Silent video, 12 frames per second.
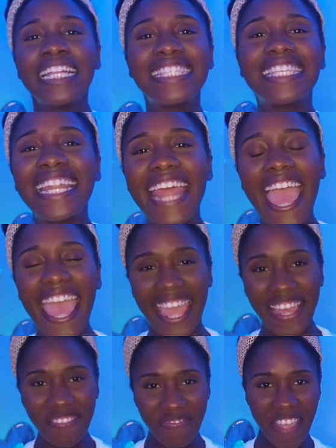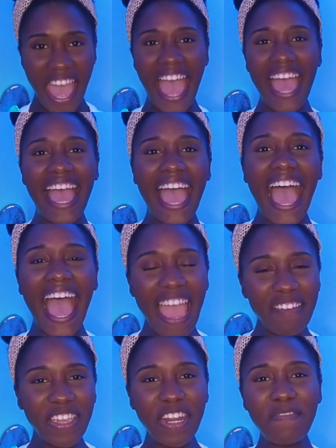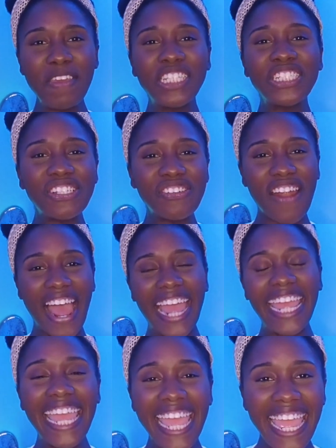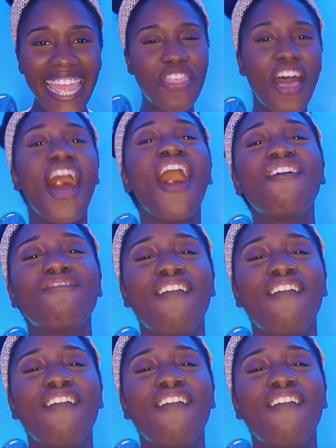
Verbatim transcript: Today, I'm going to be trying the